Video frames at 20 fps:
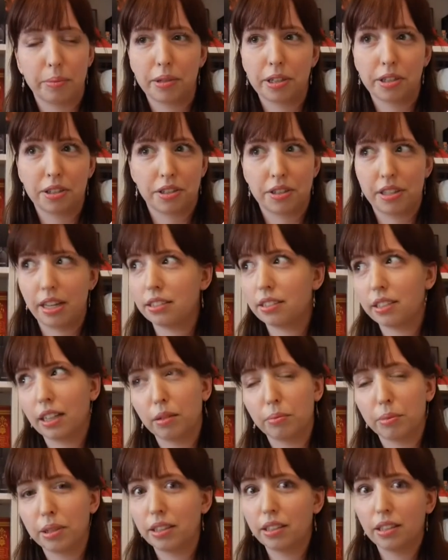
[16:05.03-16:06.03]
because they
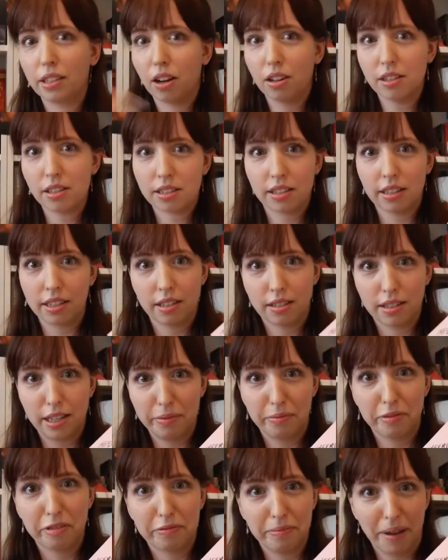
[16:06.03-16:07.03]
tell me they constantly
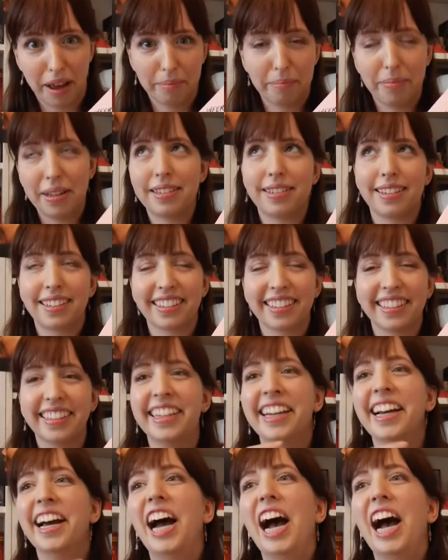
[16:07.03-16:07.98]
sleep with men, basically.